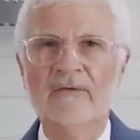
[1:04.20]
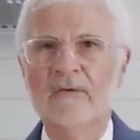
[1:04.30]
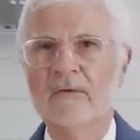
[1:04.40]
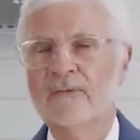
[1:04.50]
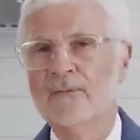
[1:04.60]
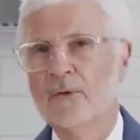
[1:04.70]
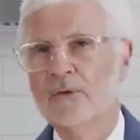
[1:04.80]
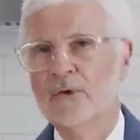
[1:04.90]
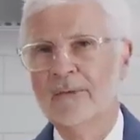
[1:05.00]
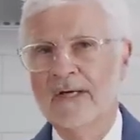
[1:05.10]
in the
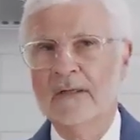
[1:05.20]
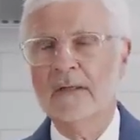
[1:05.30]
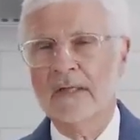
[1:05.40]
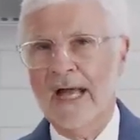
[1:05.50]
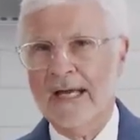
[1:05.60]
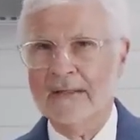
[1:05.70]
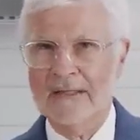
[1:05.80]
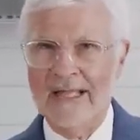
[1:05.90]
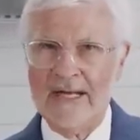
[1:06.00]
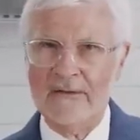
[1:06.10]
food you eat, like
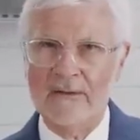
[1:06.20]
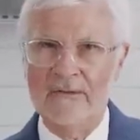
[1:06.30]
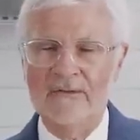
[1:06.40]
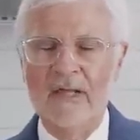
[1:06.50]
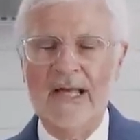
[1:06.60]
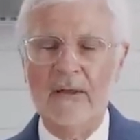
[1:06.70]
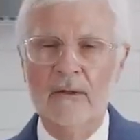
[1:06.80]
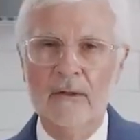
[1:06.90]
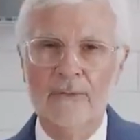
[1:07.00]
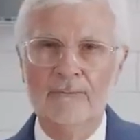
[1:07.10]
lectins, like
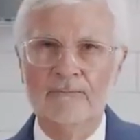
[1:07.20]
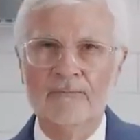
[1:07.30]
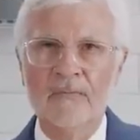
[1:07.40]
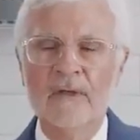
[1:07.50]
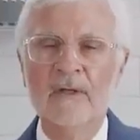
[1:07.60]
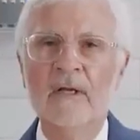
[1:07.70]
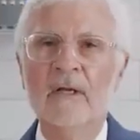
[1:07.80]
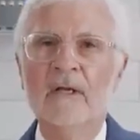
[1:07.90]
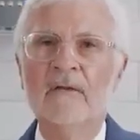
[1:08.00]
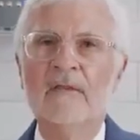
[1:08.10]
gluten,
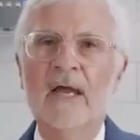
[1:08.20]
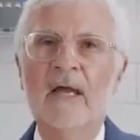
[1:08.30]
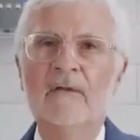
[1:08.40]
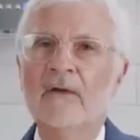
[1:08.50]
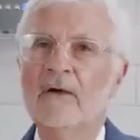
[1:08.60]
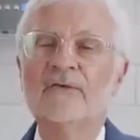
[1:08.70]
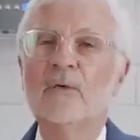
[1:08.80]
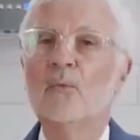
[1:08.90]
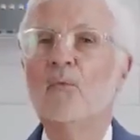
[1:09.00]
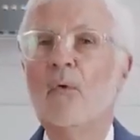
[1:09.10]
then there is
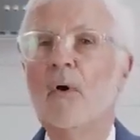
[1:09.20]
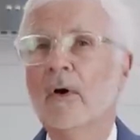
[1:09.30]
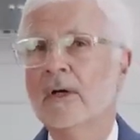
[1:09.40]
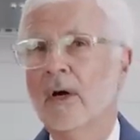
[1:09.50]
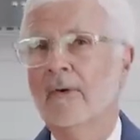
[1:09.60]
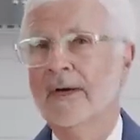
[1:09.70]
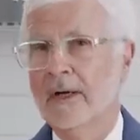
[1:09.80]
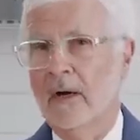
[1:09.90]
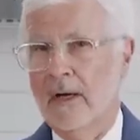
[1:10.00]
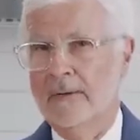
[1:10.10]
a war going
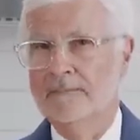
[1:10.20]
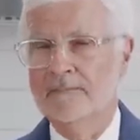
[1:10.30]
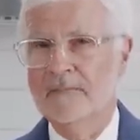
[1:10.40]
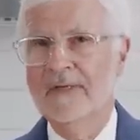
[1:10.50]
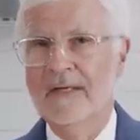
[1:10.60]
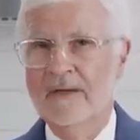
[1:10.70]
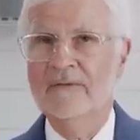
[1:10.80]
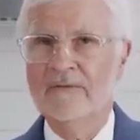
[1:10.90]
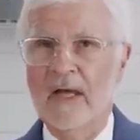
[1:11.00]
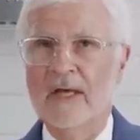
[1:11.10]
on
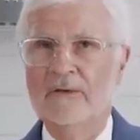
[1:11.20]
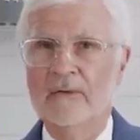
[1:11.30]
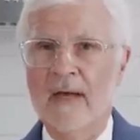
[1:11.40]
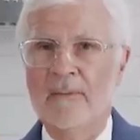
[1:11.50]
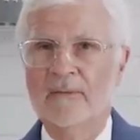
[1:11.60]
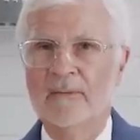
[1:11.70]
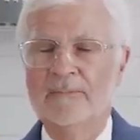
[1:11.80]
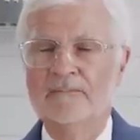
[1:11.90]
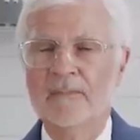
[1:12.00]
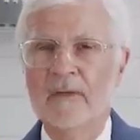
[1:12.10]
inside your abdomen.
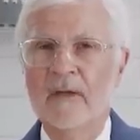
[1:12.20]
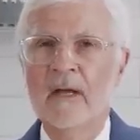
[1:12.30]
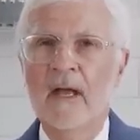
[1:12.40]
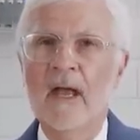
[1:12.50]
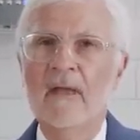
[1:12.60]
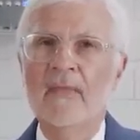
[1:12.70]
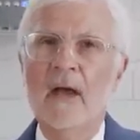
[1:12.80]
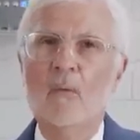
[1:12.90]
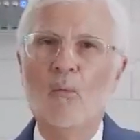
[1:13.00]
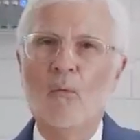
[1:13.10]
And
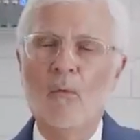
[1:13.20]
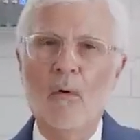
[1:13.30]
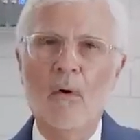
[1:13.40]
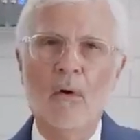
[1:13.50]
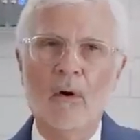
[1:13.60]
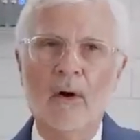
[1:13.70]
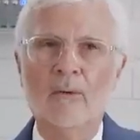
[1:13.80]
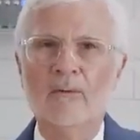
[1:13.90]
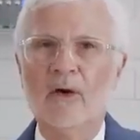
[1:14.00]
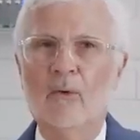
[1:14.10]
that
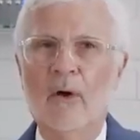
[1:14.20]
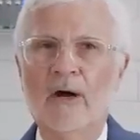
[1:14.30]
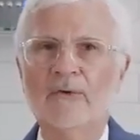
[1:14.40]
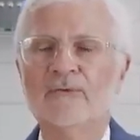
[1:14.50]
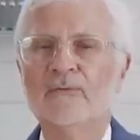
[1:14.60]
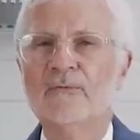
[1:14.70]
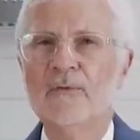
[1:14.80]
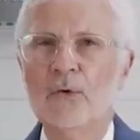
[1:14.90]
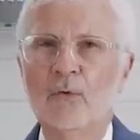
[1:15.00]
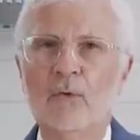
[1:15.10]
war requires
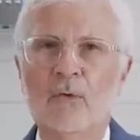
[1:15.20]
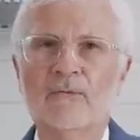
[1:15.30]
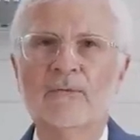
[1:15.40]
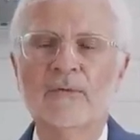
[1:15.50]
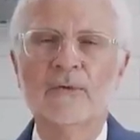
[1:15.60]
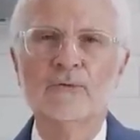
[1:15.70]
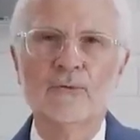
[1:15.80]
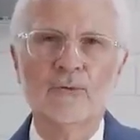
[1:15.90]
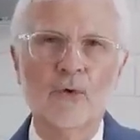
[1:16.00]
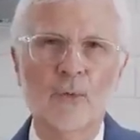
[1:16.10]
fuel for the
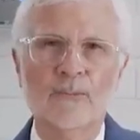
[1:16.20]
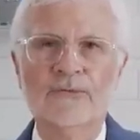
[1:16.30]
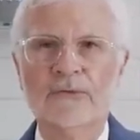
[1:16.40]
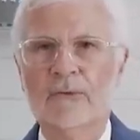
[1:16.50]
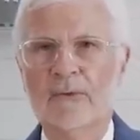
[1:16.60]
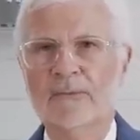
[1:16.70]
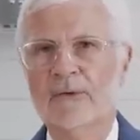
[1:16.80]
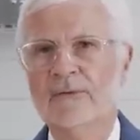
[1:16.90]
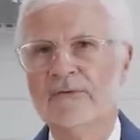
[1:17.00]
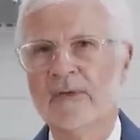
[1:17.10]
troops, your
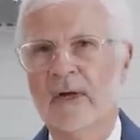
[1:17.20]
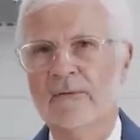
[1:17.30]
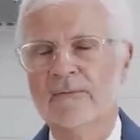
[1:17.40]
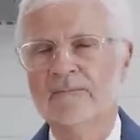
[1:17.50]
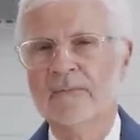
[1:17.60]
immune cells.